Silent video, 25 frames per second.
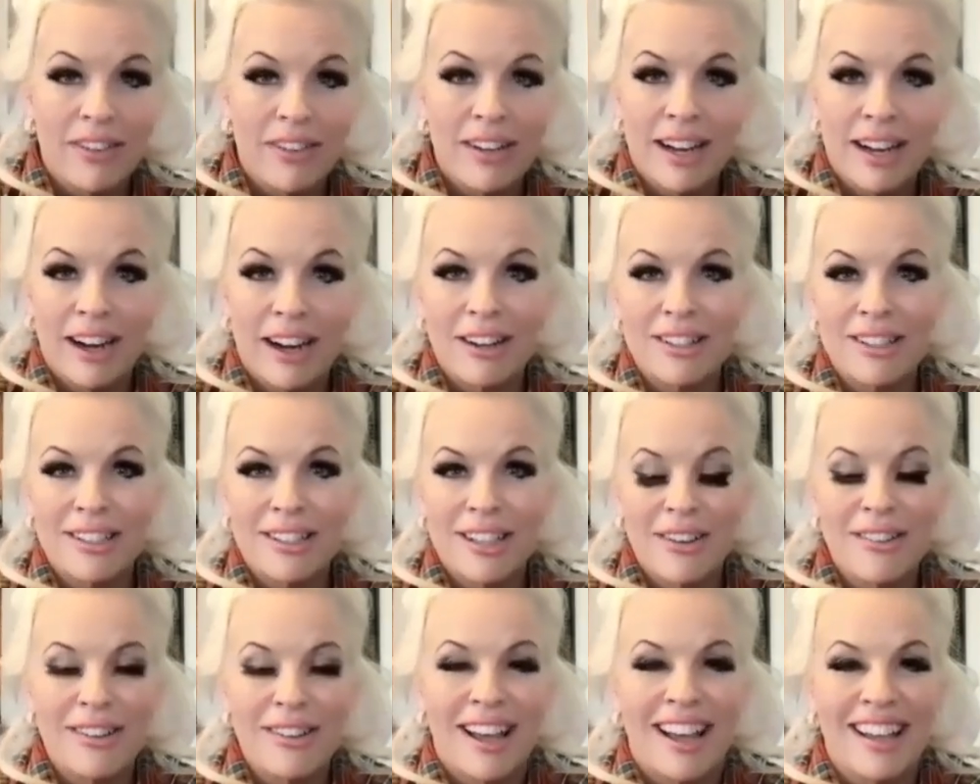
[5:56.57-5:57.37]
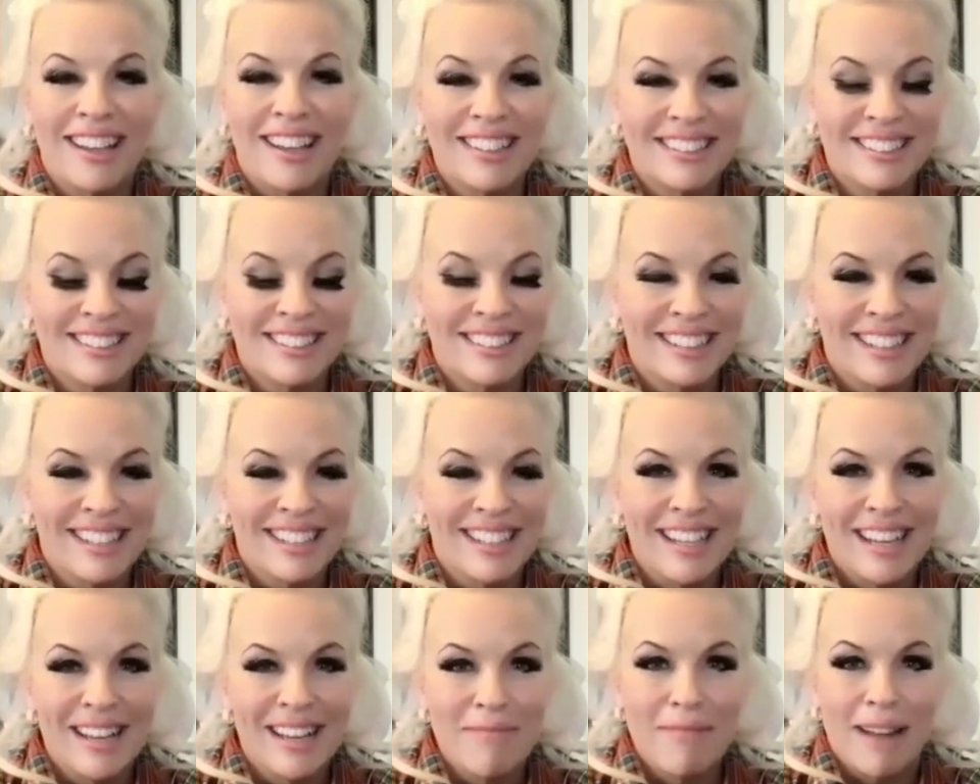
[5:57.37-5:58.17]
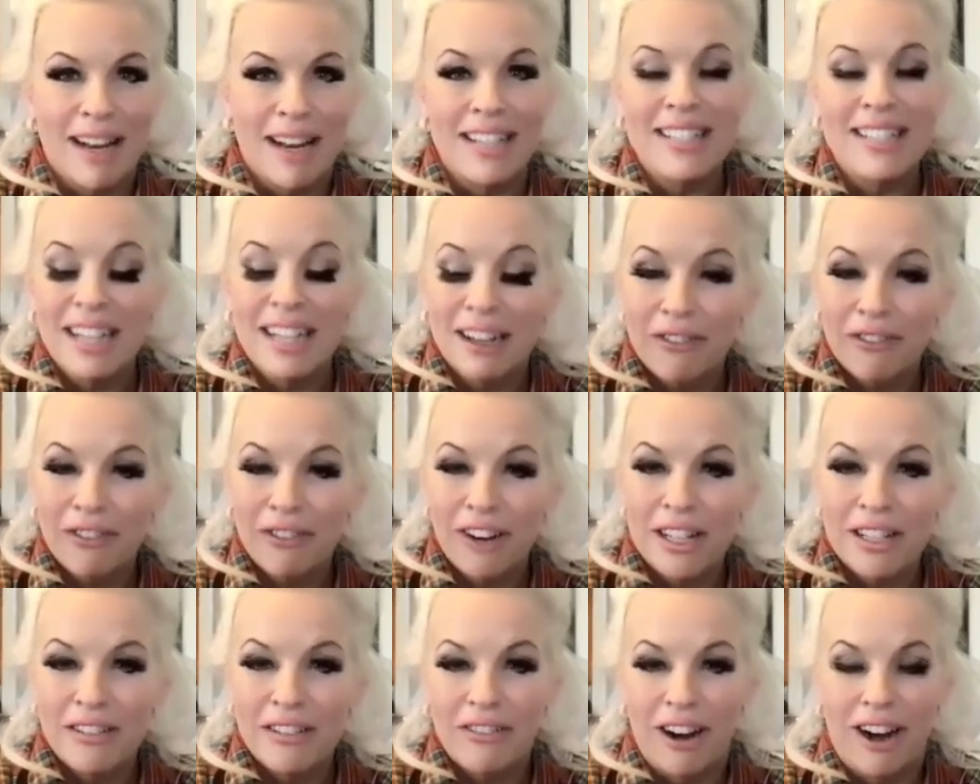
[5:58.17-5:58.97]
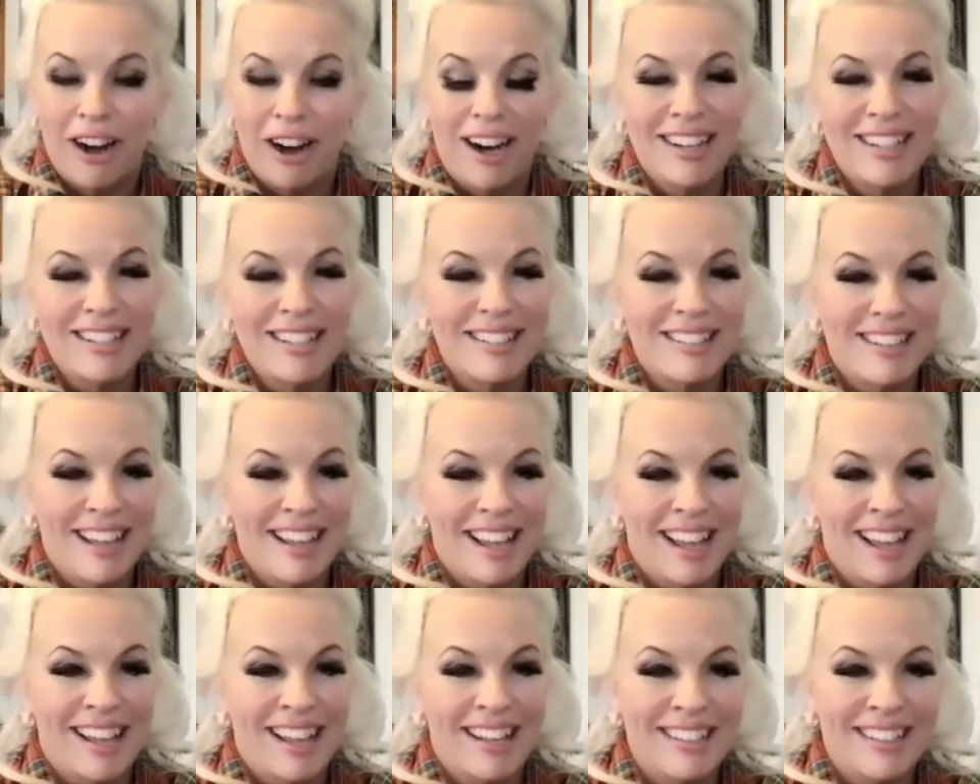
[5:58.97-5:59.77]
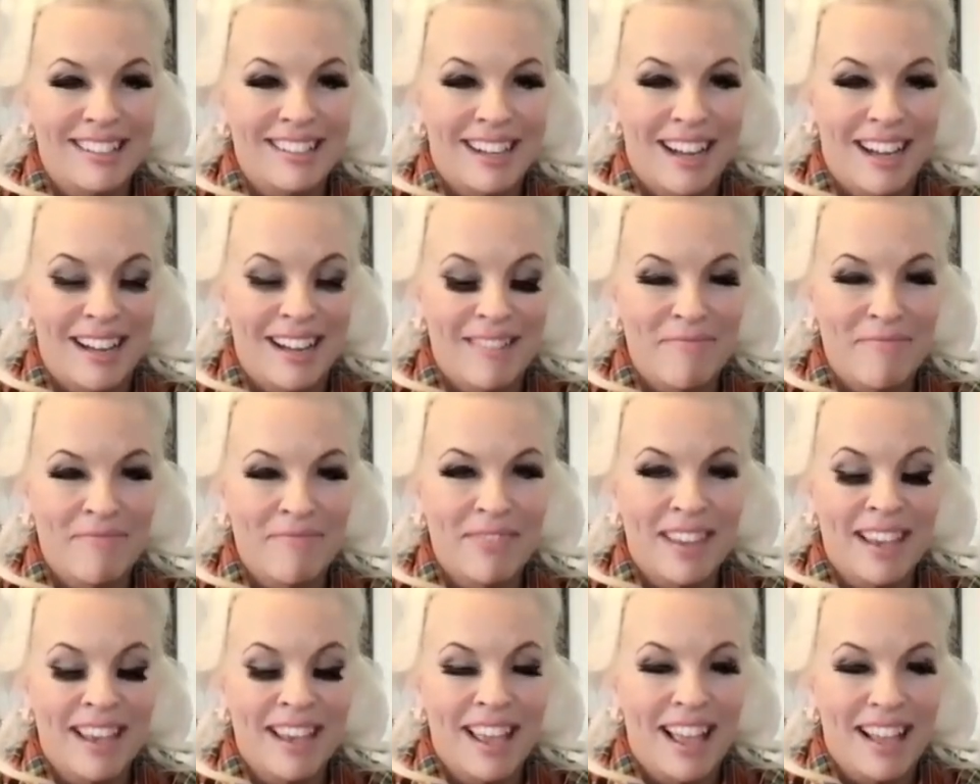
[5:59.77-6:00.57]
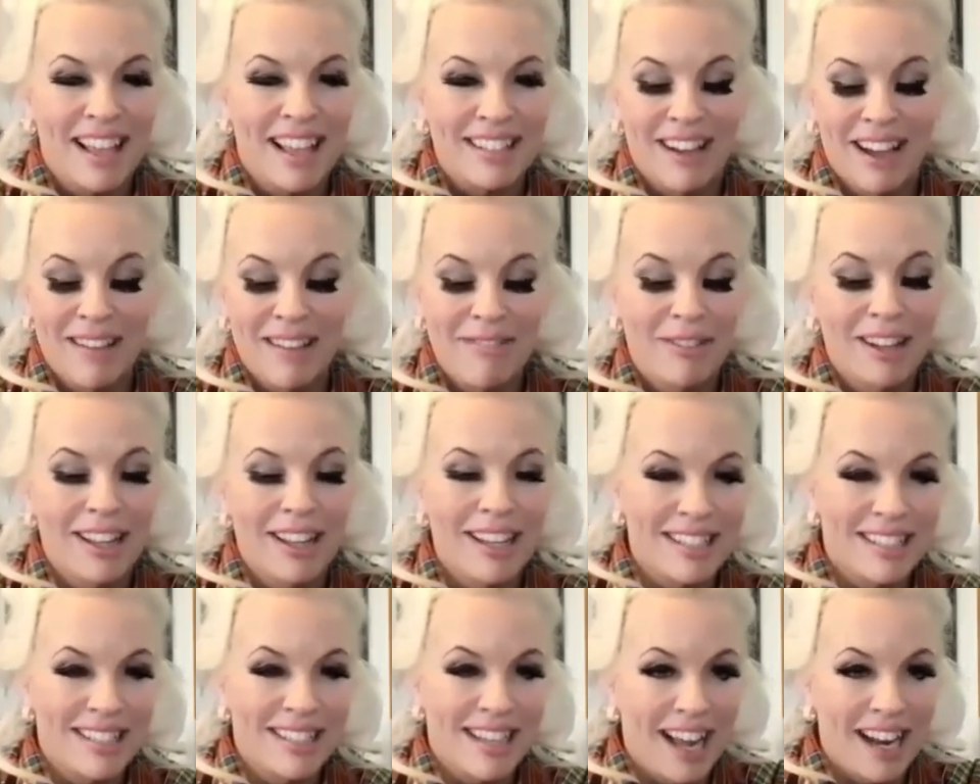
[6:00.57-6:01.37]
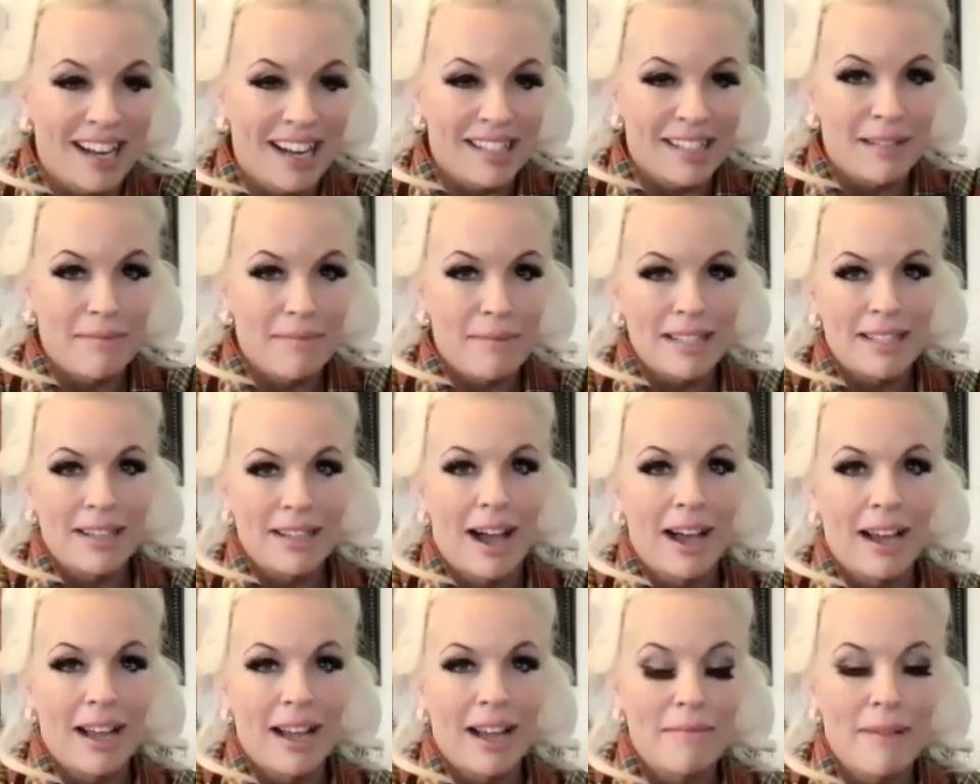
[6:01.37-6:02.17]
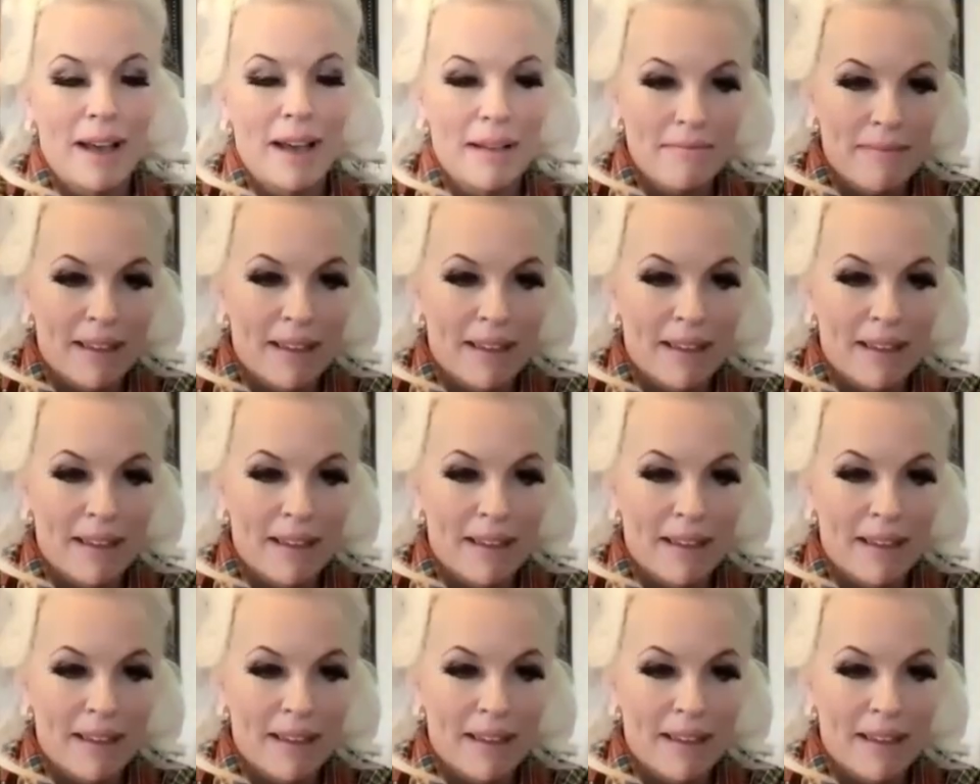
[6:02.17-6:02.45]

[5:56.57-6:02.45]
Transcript: in Arizona, but a dear friend of ours. And so I'm really excited to be talking about